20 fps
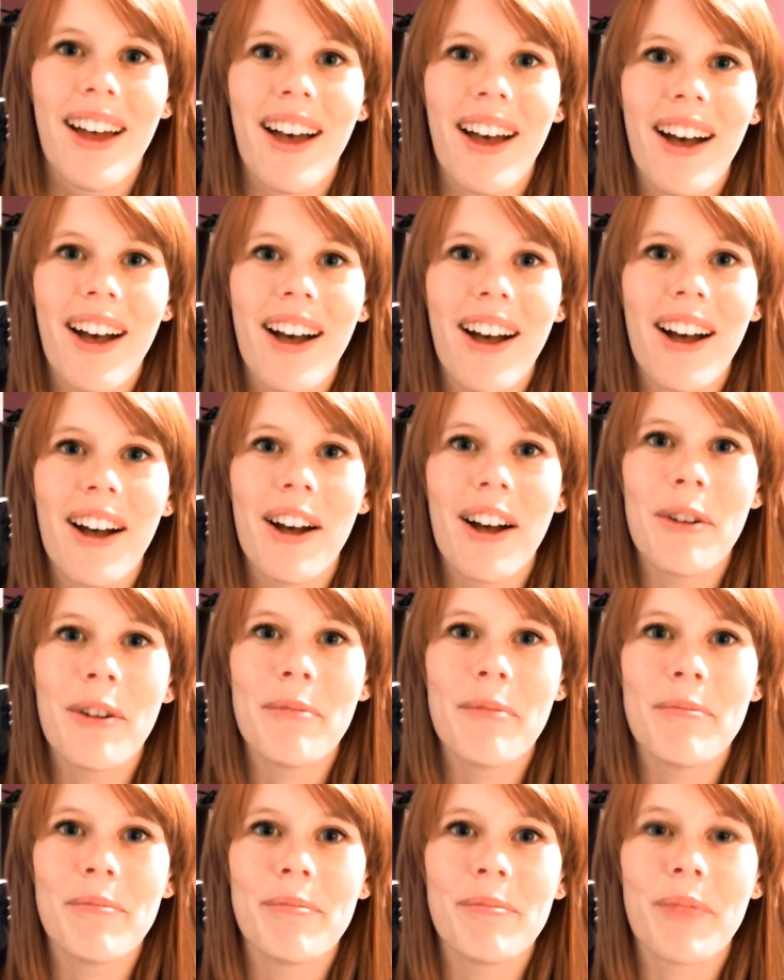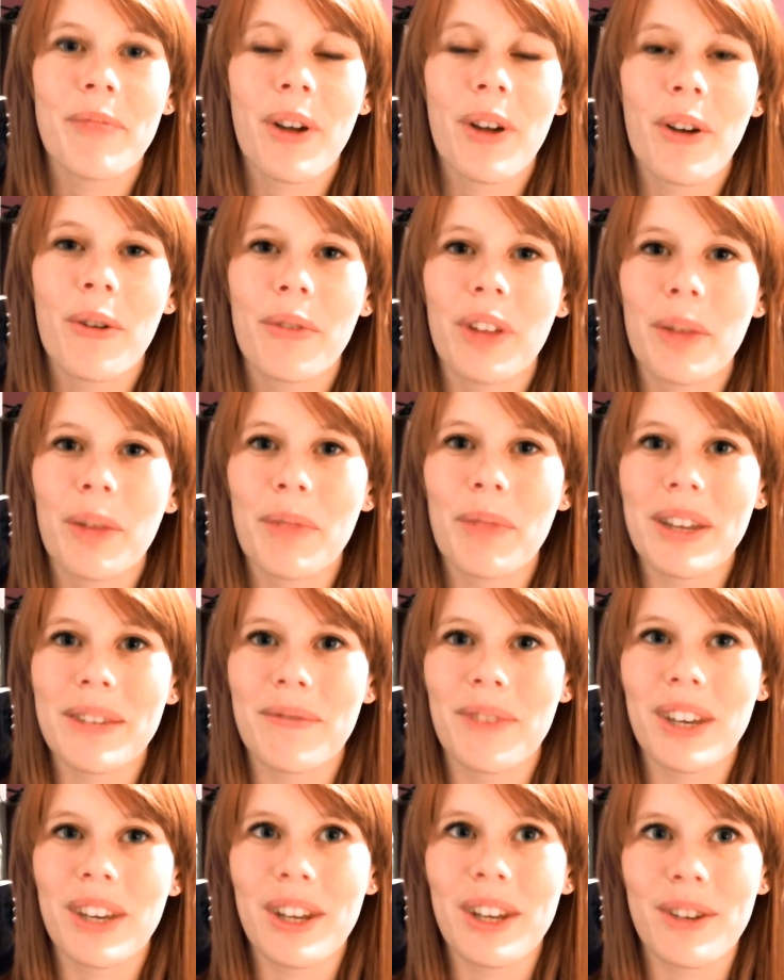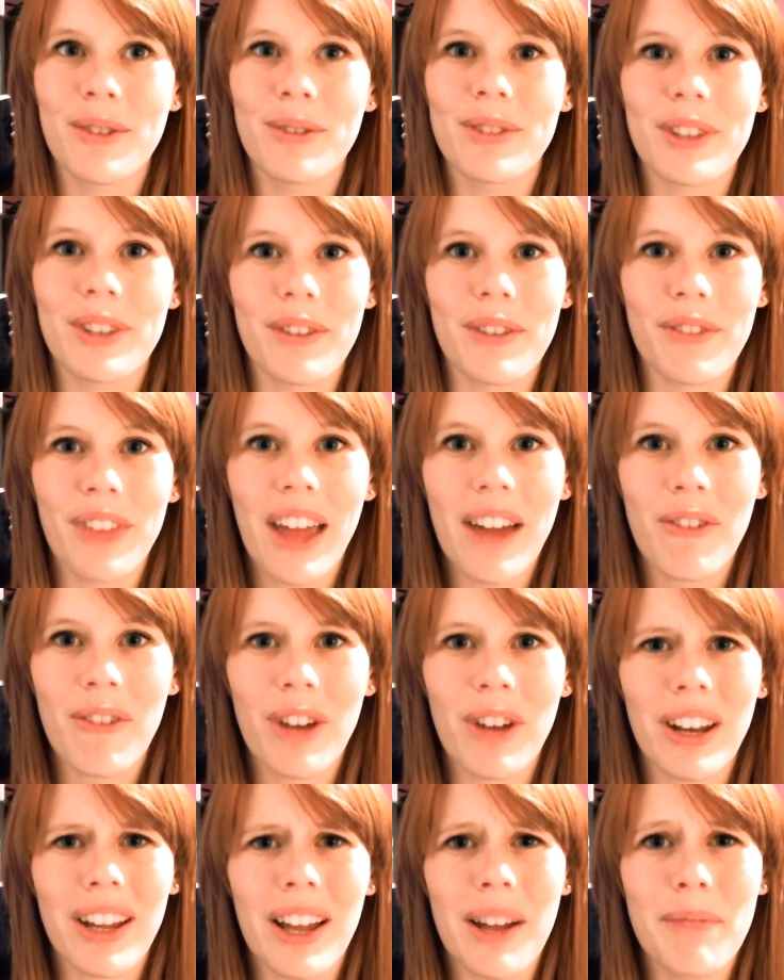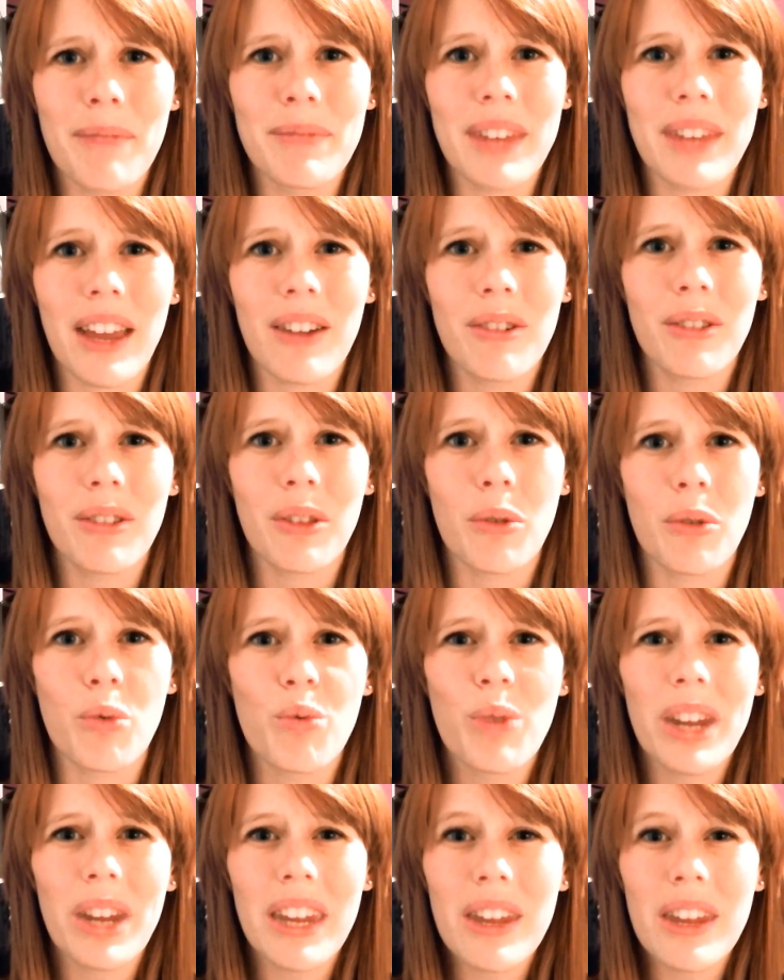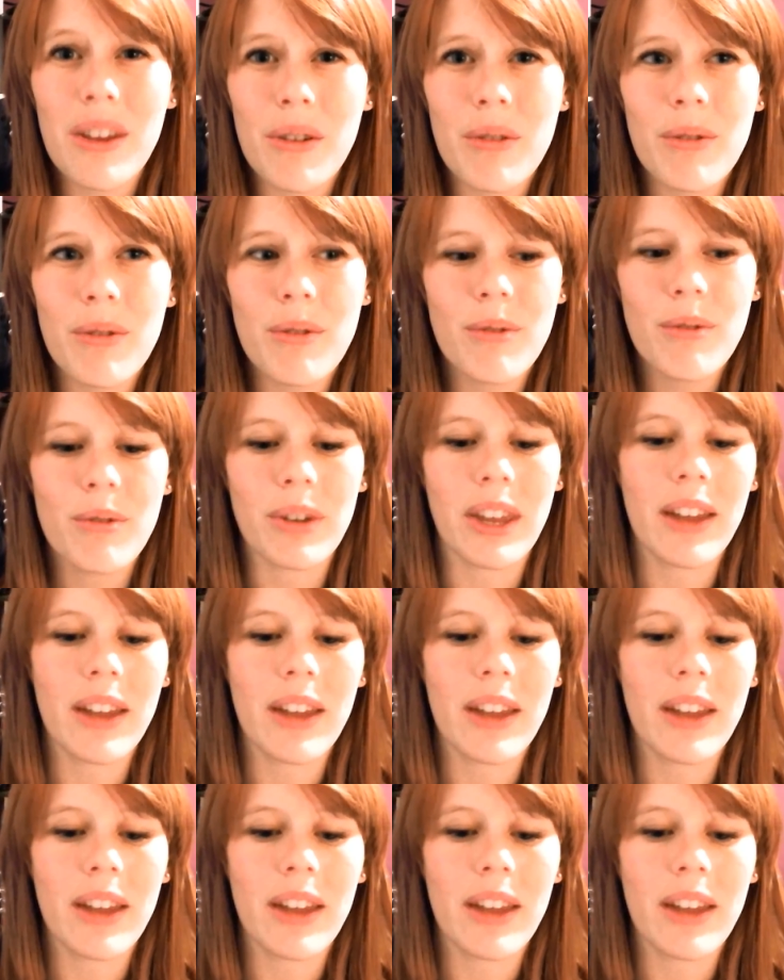Hopefully I'll make some videos of that when it comes out. The Wii U!